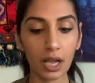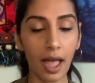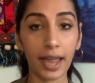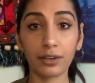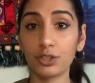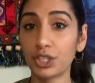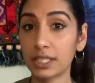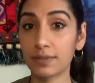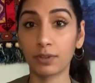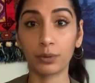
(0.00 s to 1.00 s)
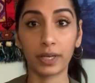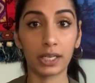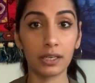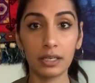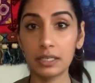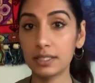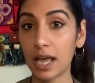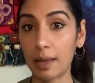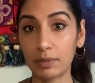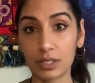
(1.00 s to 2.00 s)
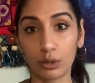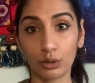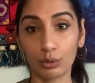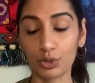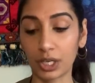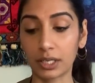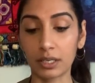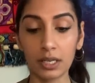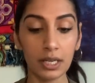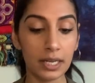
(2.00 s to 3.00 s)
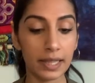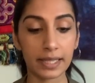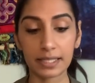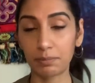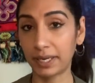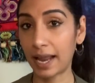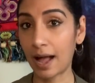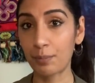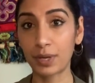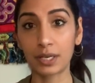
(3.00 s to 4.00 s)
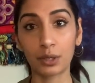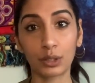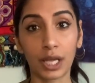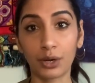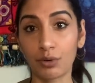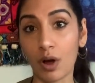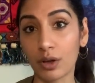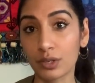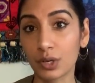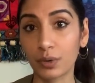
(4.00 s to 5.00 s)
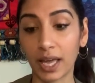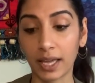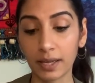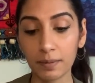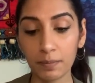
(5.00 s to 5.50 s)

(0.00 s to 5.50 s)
energy is fluid, time is an illusion, this might happen later on, okay?